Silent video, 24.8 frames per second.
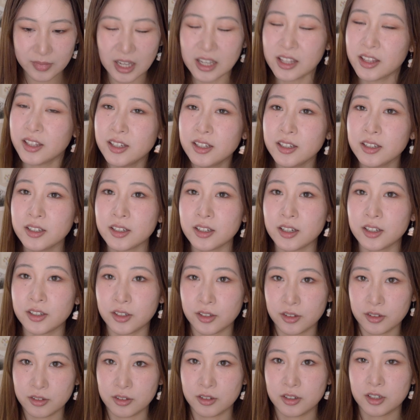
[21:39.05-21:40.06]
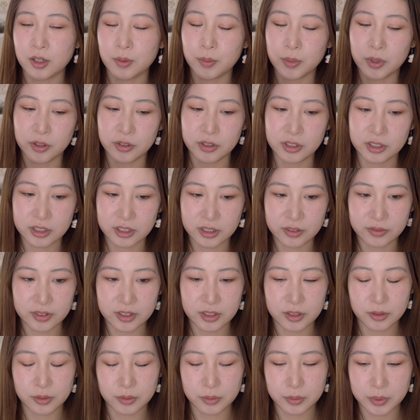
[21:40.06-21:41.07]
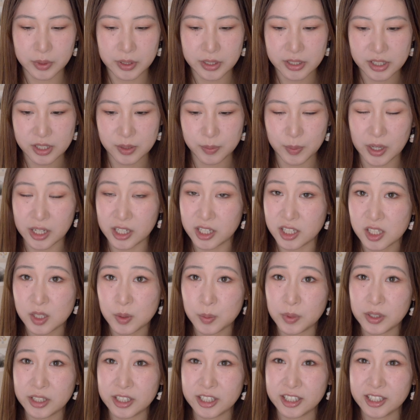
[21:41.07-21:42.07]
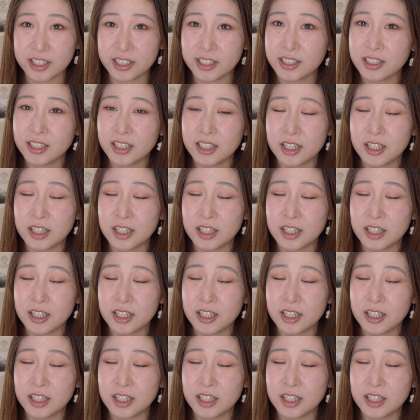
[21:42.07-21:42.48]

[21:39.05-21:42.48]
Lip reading: I think another component of it was my display.